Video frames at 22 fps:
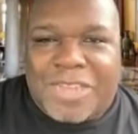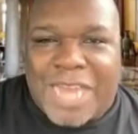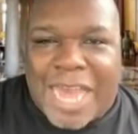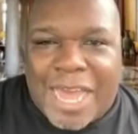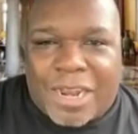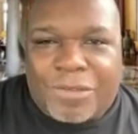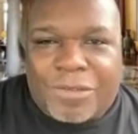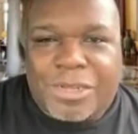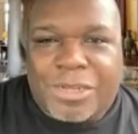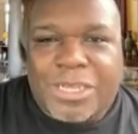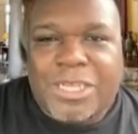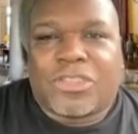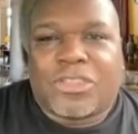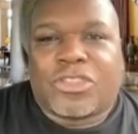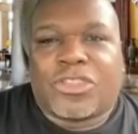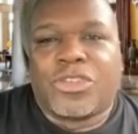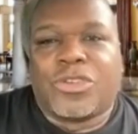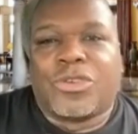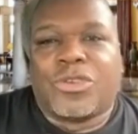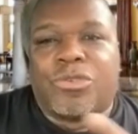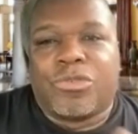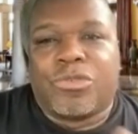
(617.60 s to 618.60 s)

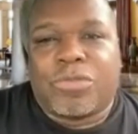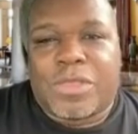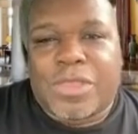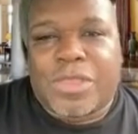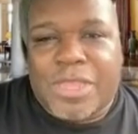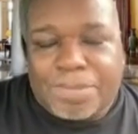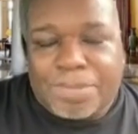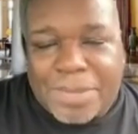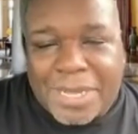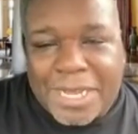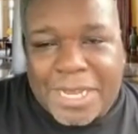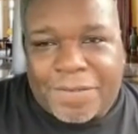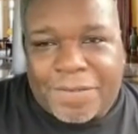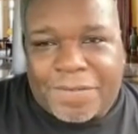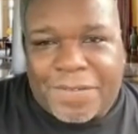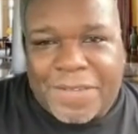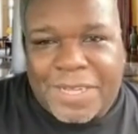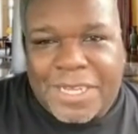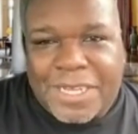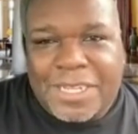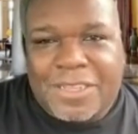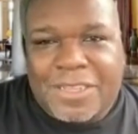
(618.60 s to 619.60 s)
salary, two, the
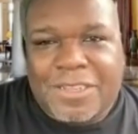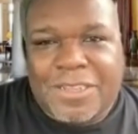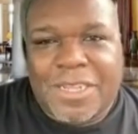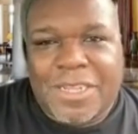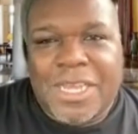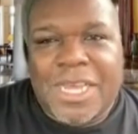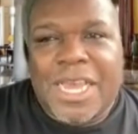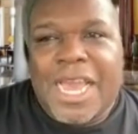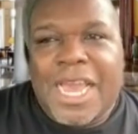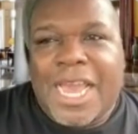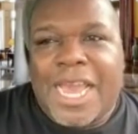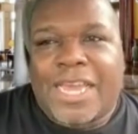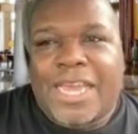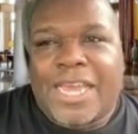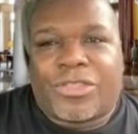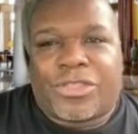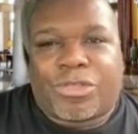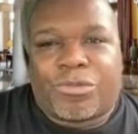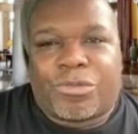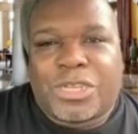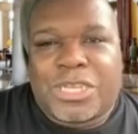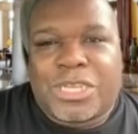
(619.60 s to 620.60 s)
benefits,
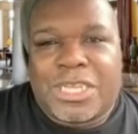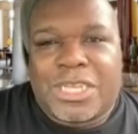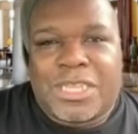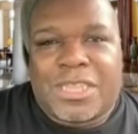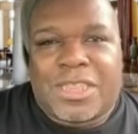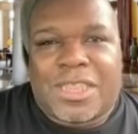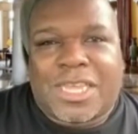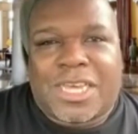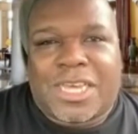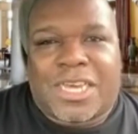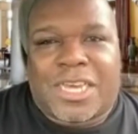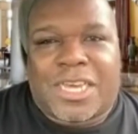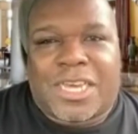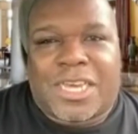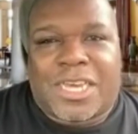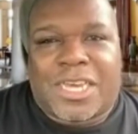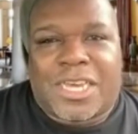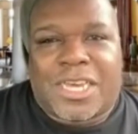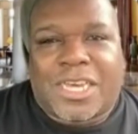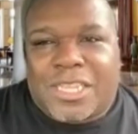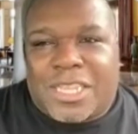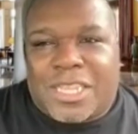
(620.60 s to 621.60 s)
and three,
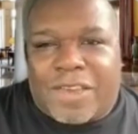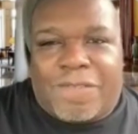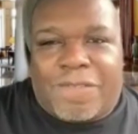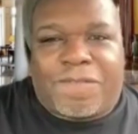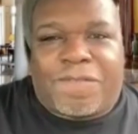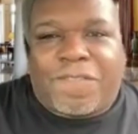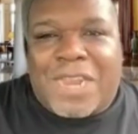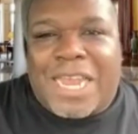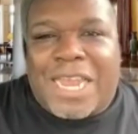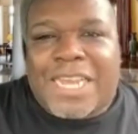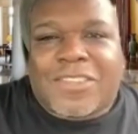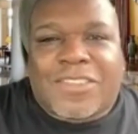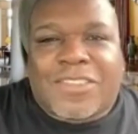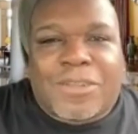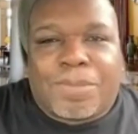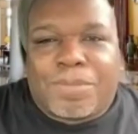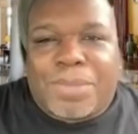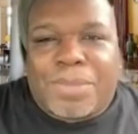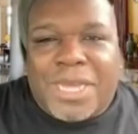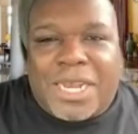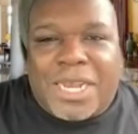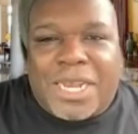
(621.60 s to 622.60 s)
the
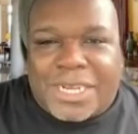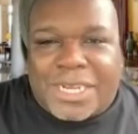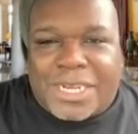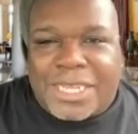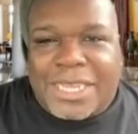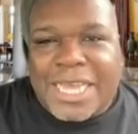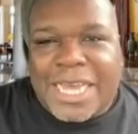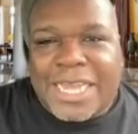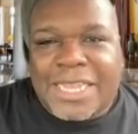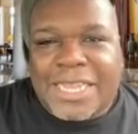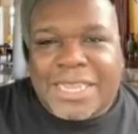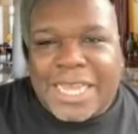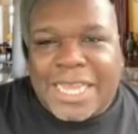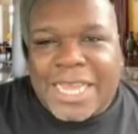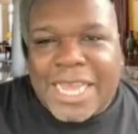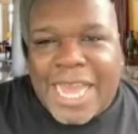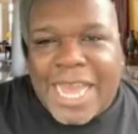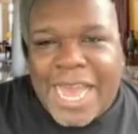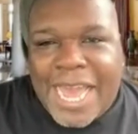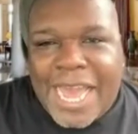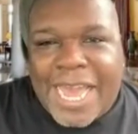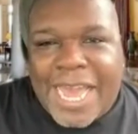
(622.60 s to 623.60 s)
flexibility
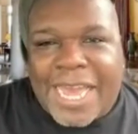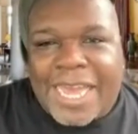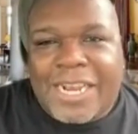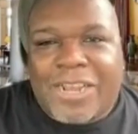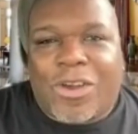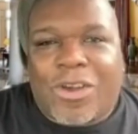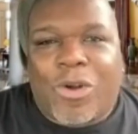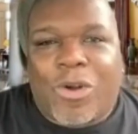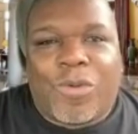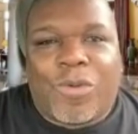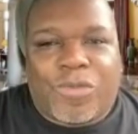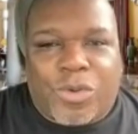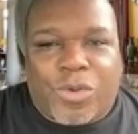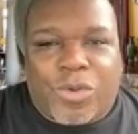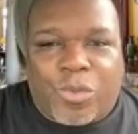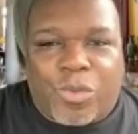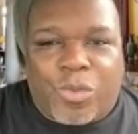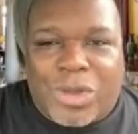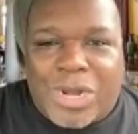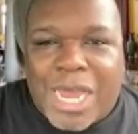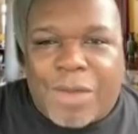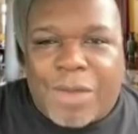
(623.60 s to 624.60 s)
that they had
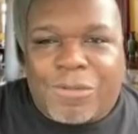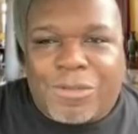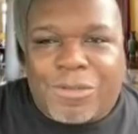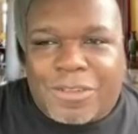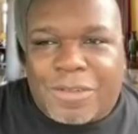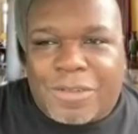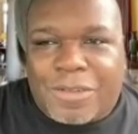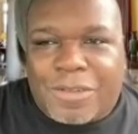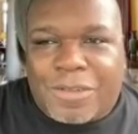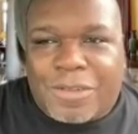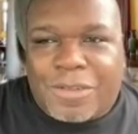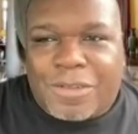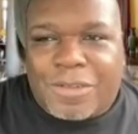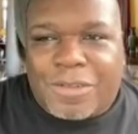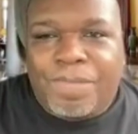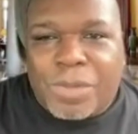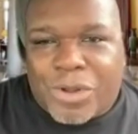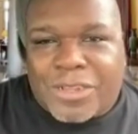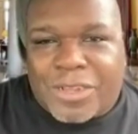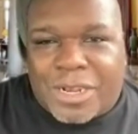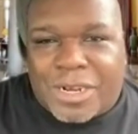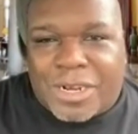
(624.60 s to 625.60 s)
over what I was
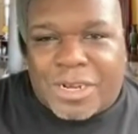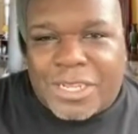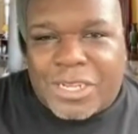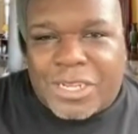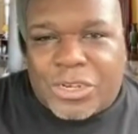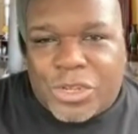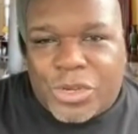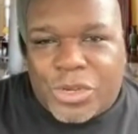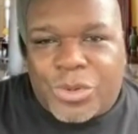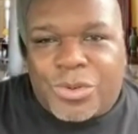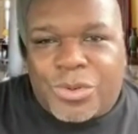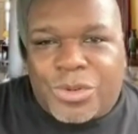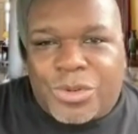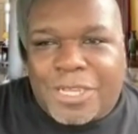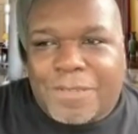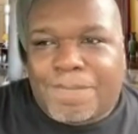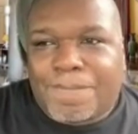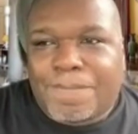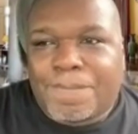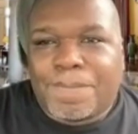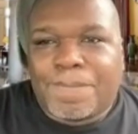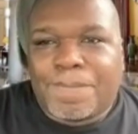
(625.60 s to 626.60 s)
presently
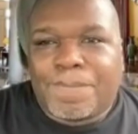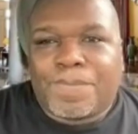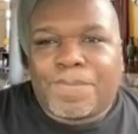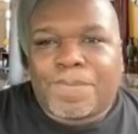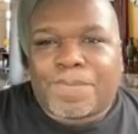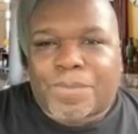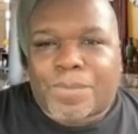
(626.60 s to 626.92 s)
doing.